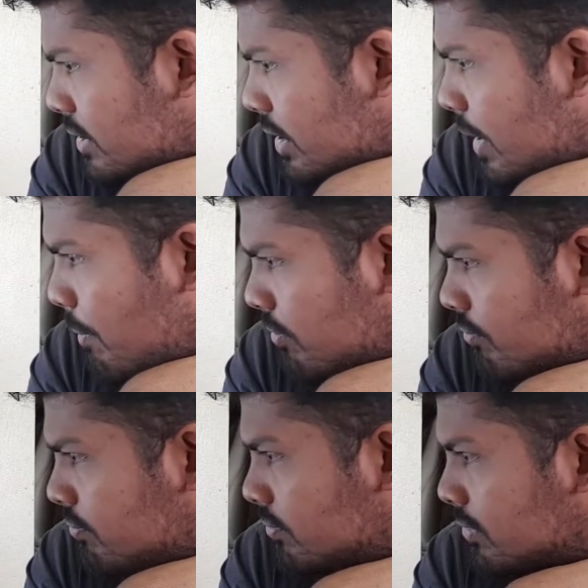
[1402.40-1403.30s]

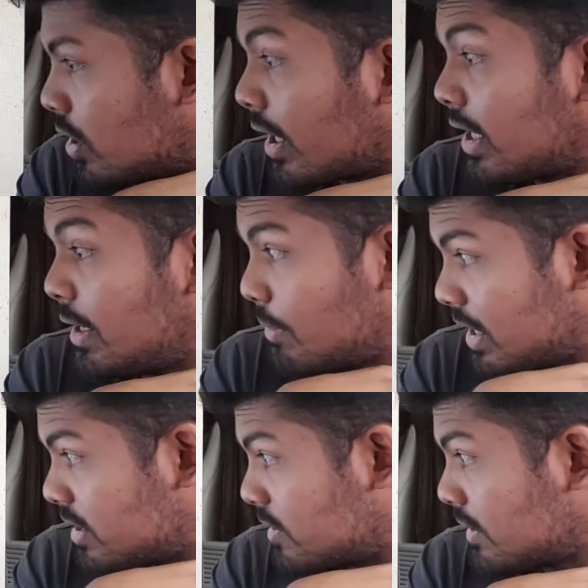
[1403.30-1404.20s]
He
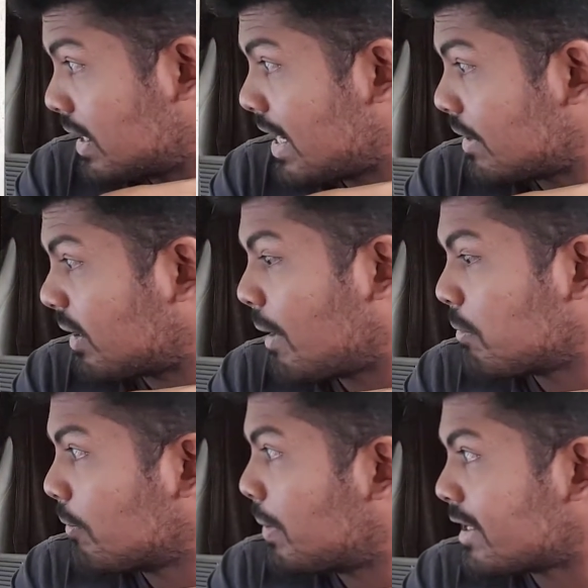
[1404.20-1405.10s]
managed to land a
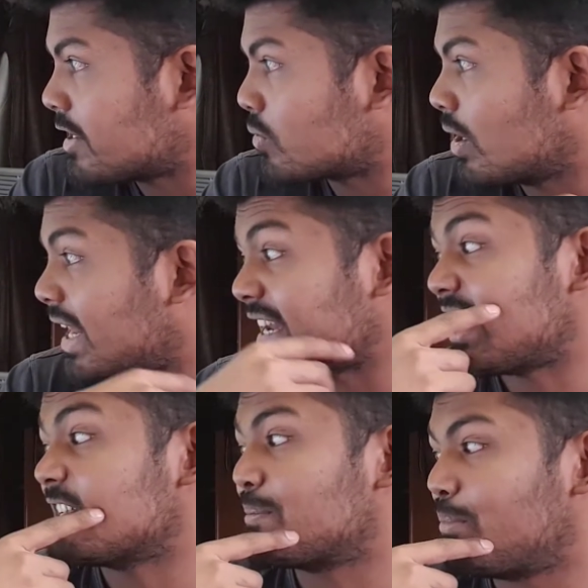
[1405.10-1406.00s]
couple of punches as well, and
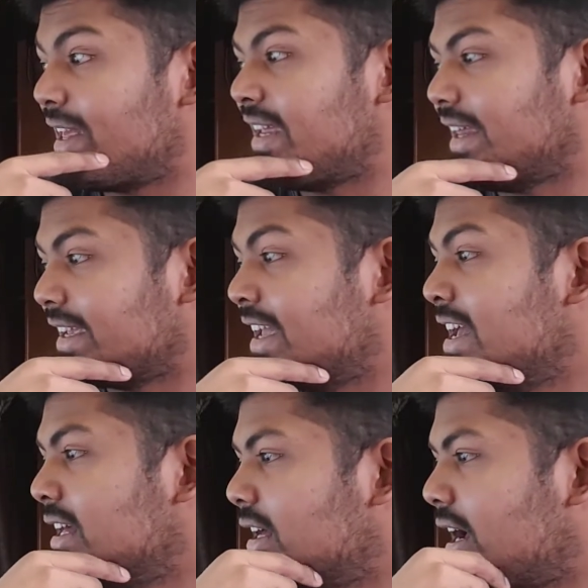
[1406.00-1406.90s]
he's bleeding.
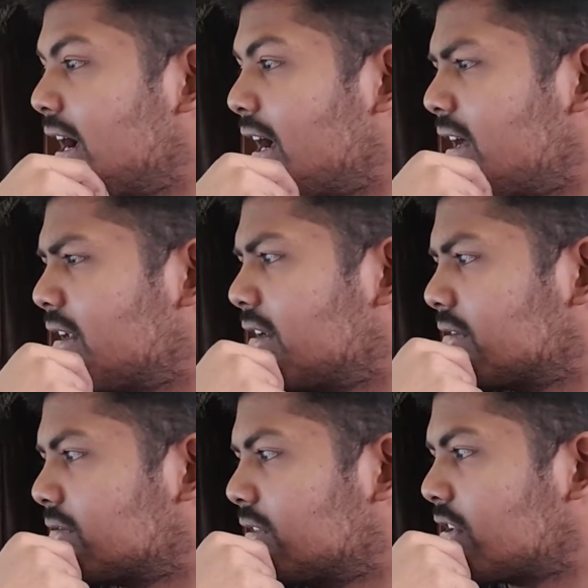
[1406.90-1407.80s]

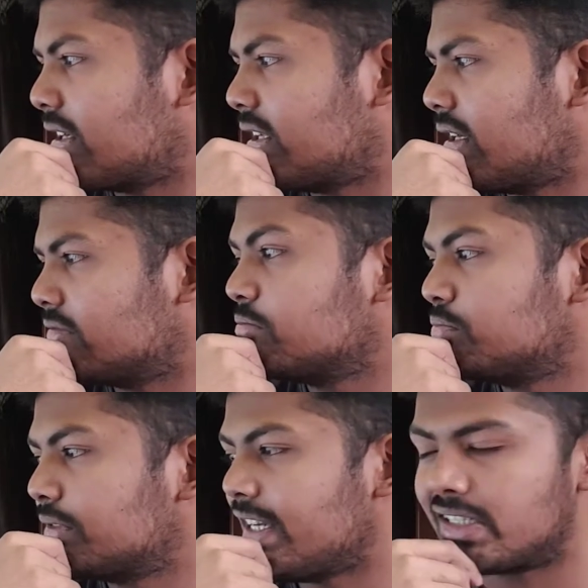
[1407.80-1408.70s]
Okay,
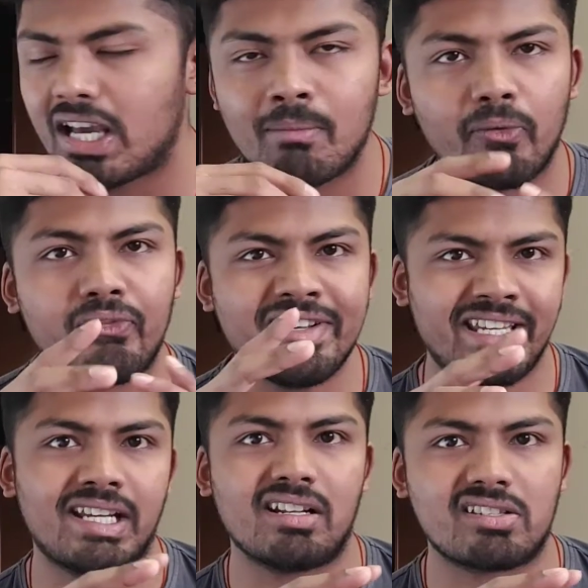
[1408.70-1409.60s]
in terms of
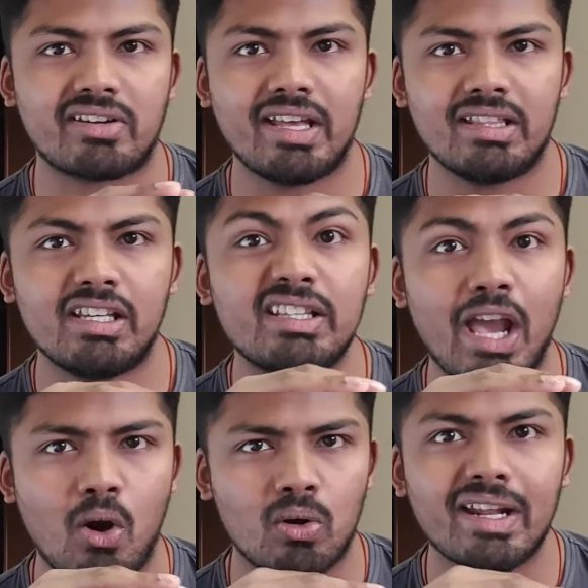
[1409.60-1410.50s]
physical strength, they
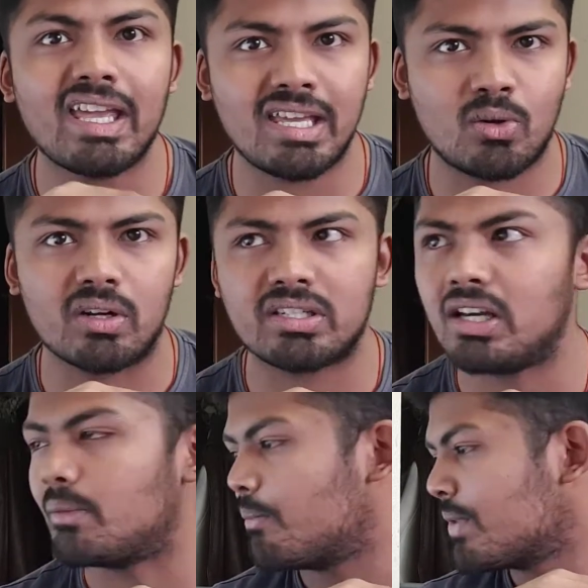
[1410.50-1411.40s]
are on an equal
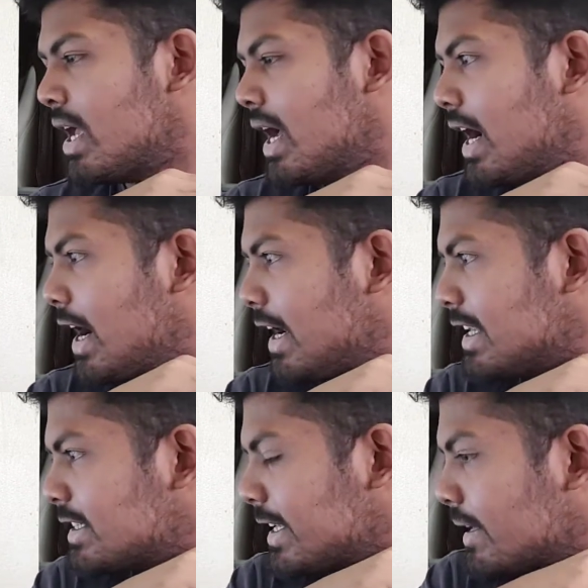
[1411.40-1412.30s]
term.
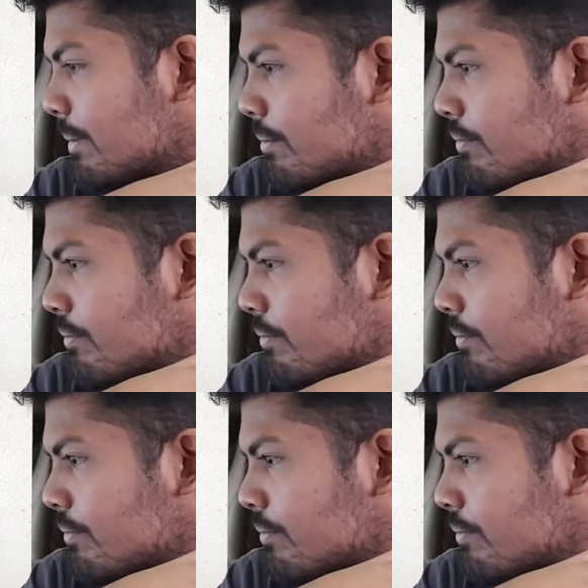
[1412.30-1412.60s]
Let's see.